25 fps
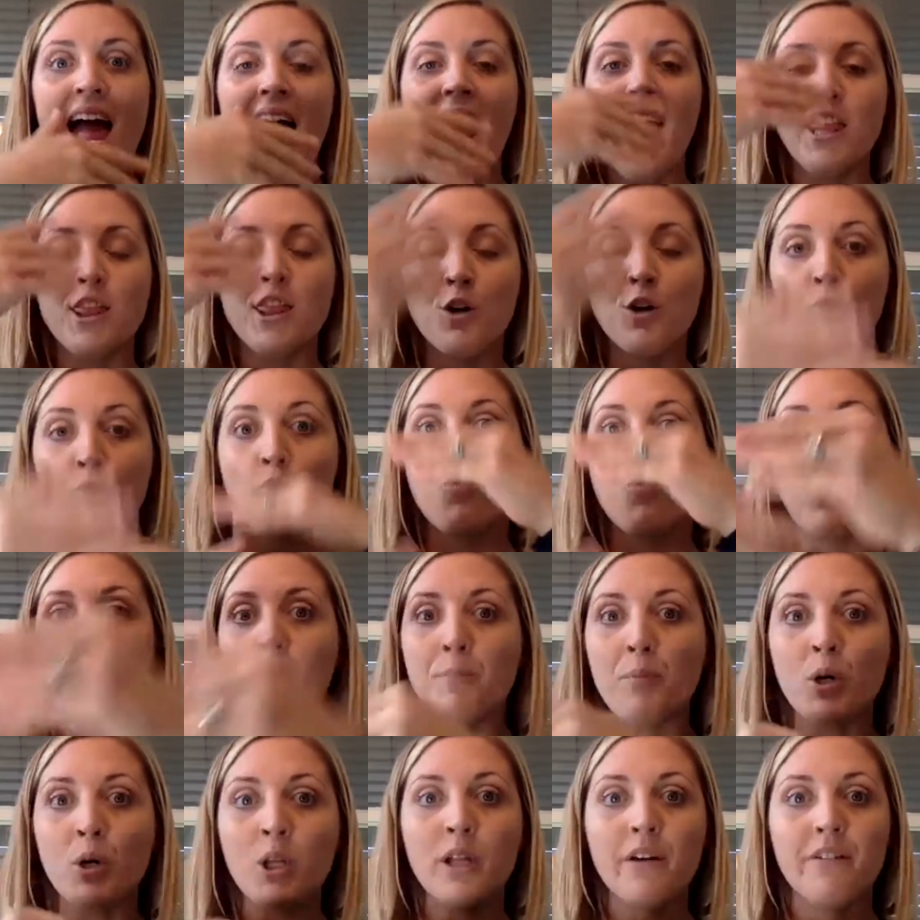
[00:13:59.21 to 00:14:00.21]
And the
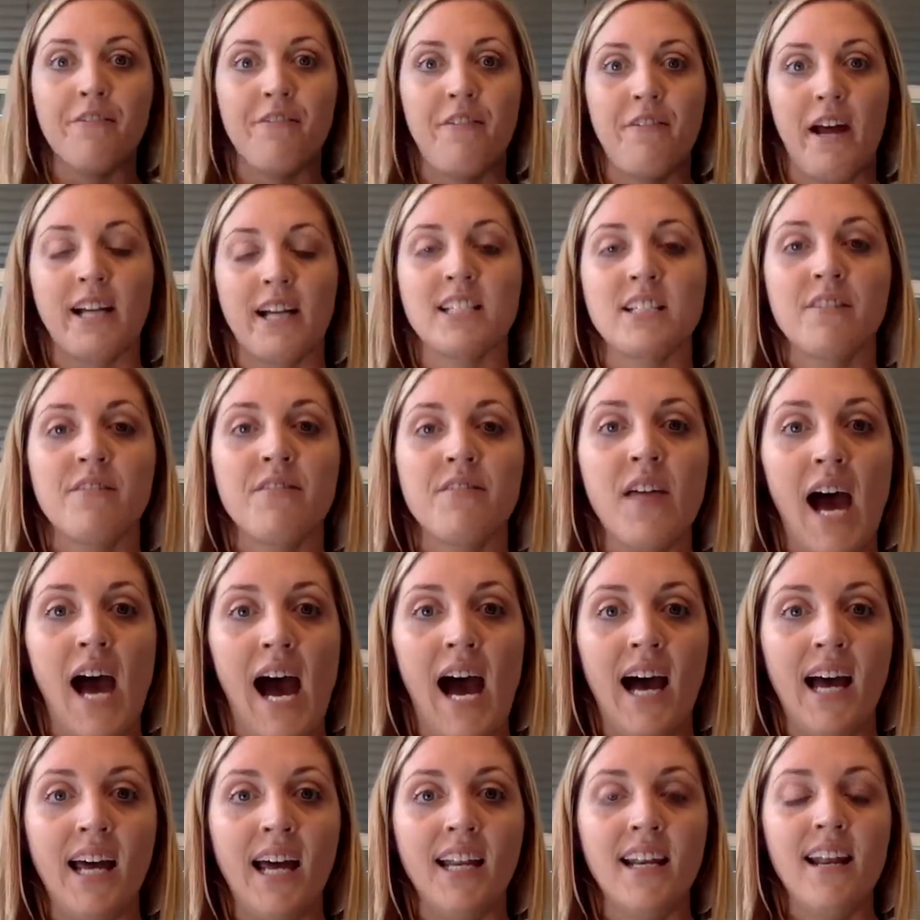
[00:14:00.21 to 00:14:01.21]
ripple effect of
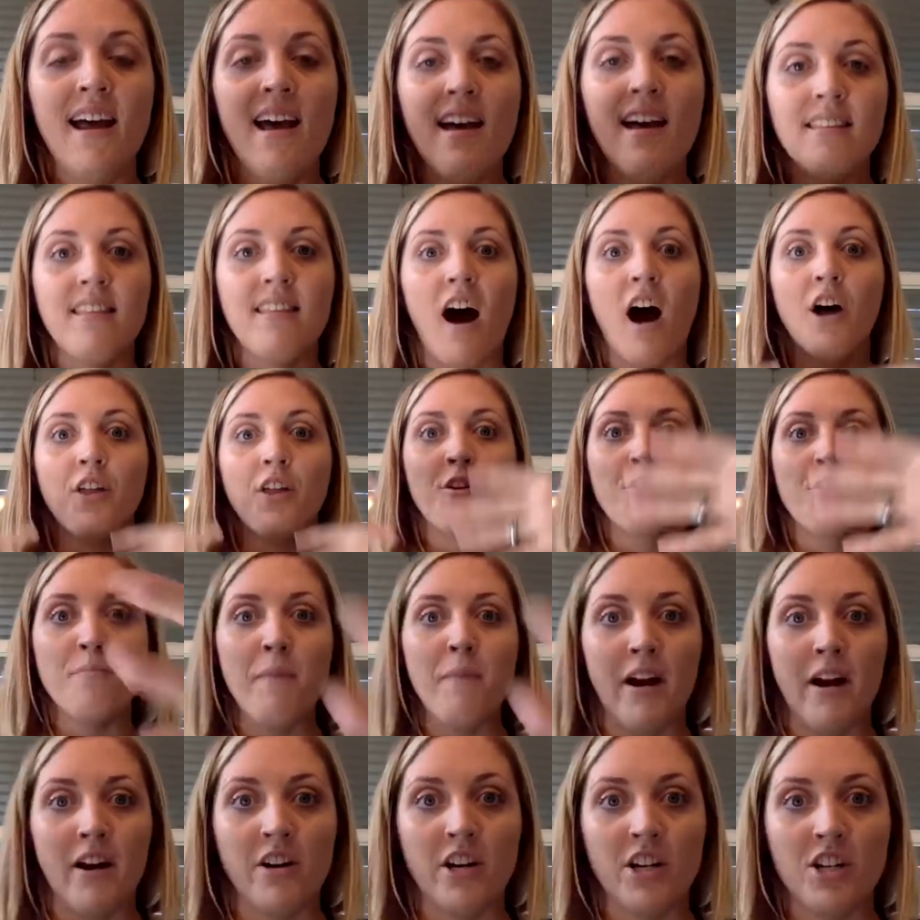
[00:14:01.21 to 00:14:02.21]
that, other
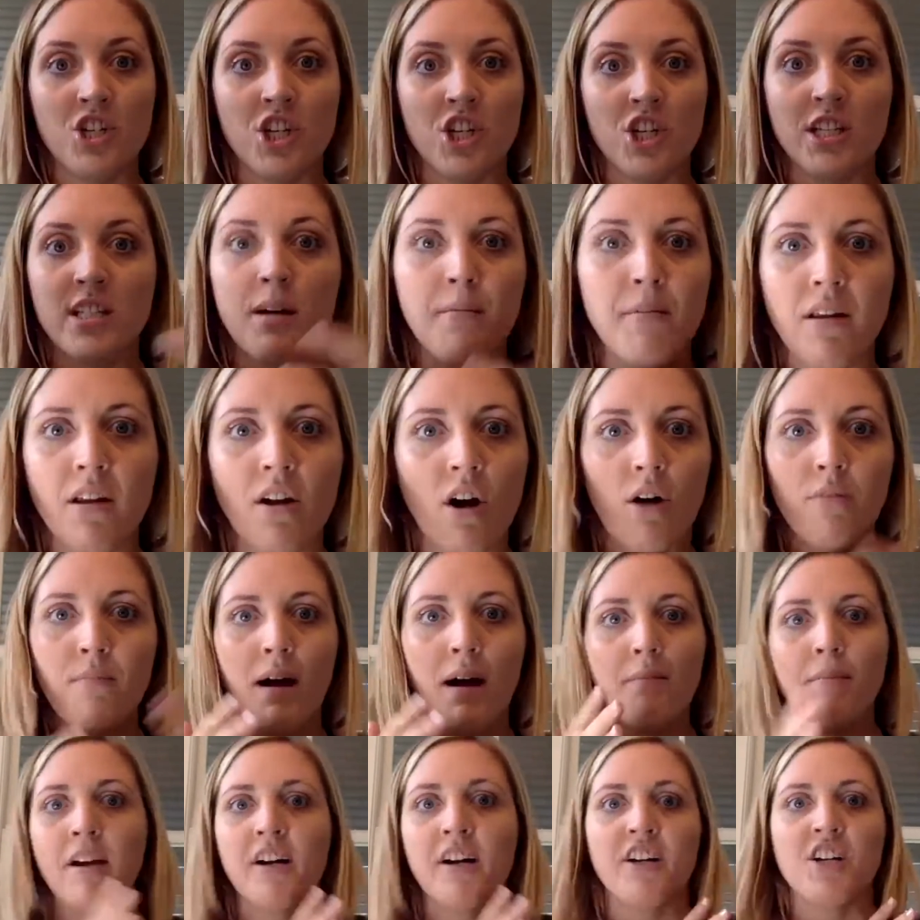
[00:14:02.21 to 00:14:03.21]
marriages. I mean, y'all,
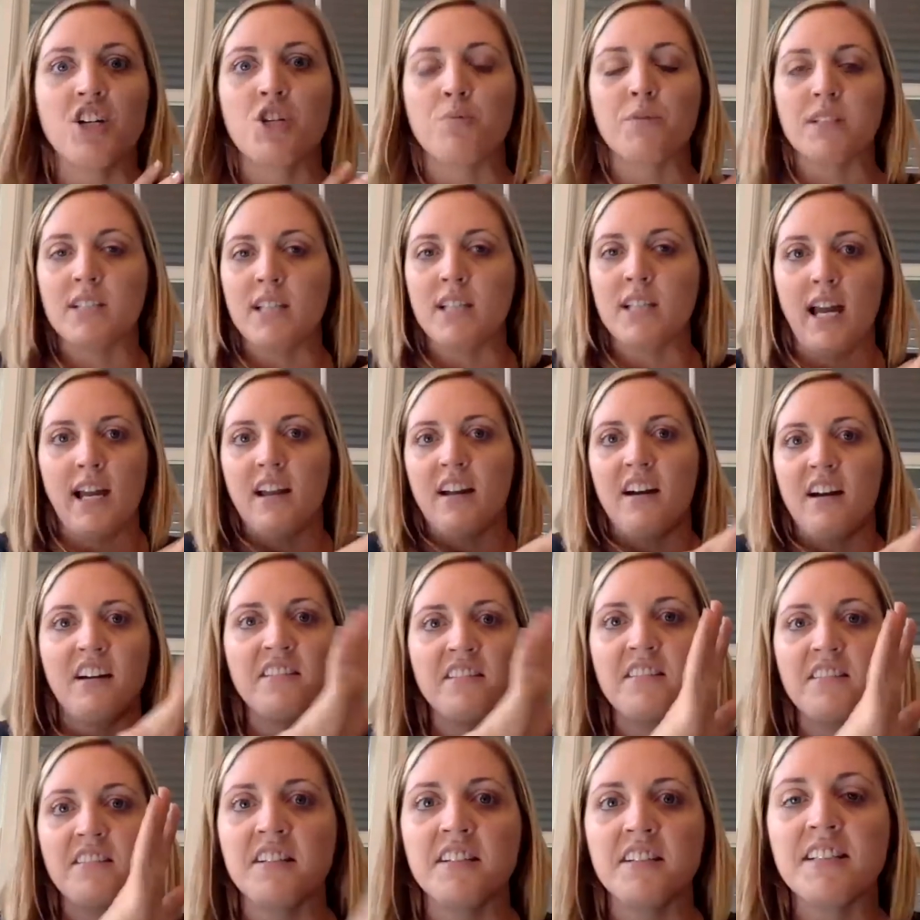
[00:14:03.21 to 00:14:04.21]
my marriage was like a
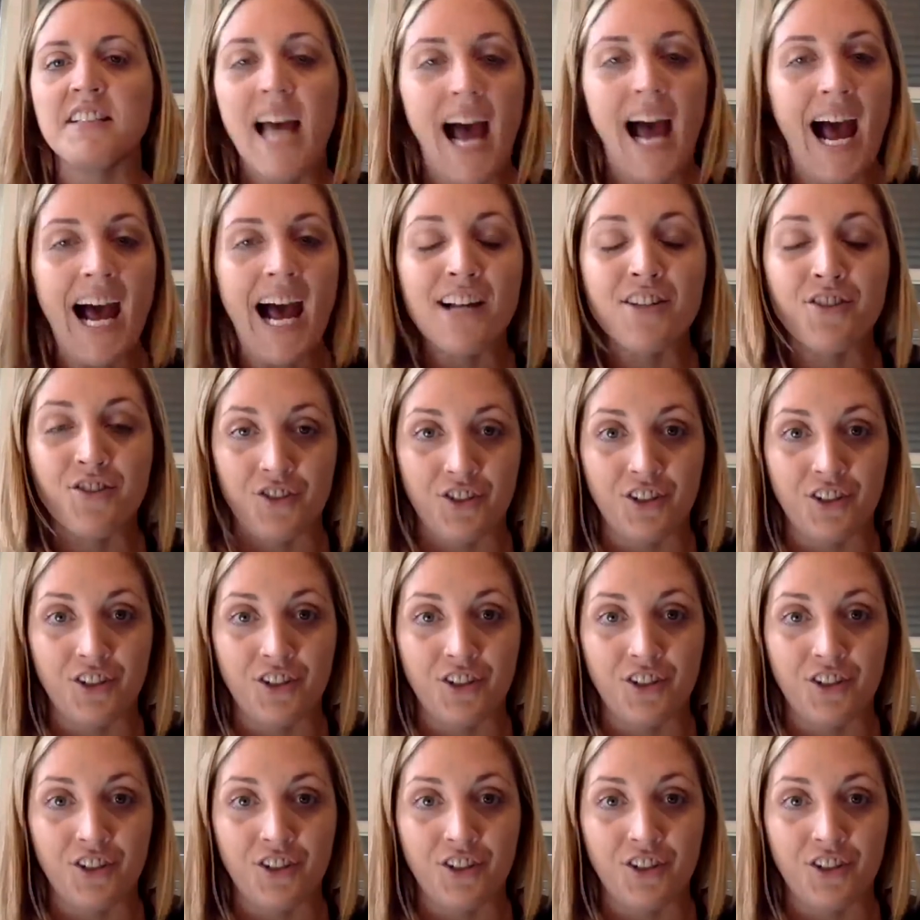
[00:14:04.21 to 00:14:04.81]
disaster.